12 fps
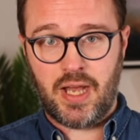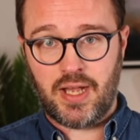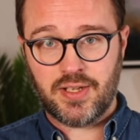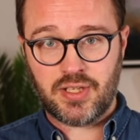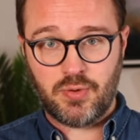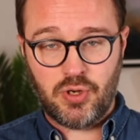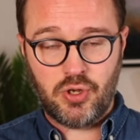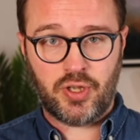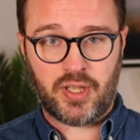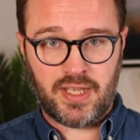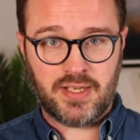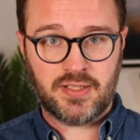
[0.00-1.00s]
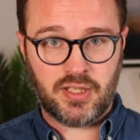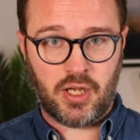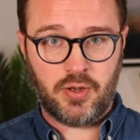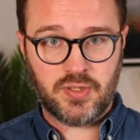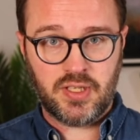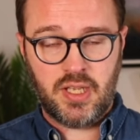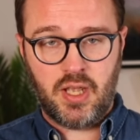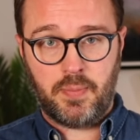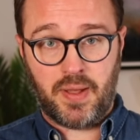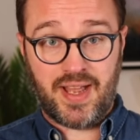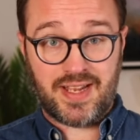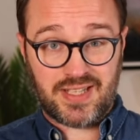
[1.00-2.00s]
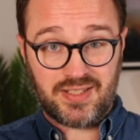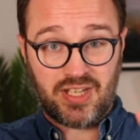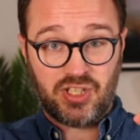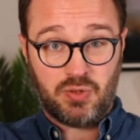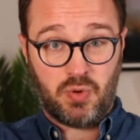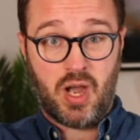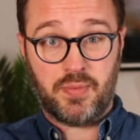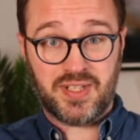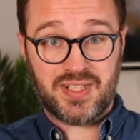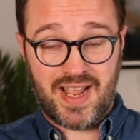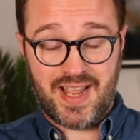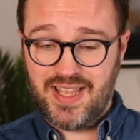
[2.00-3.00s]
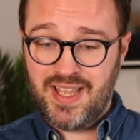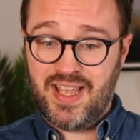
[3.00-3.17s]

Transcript: So look into those. But that's essentially what I would say.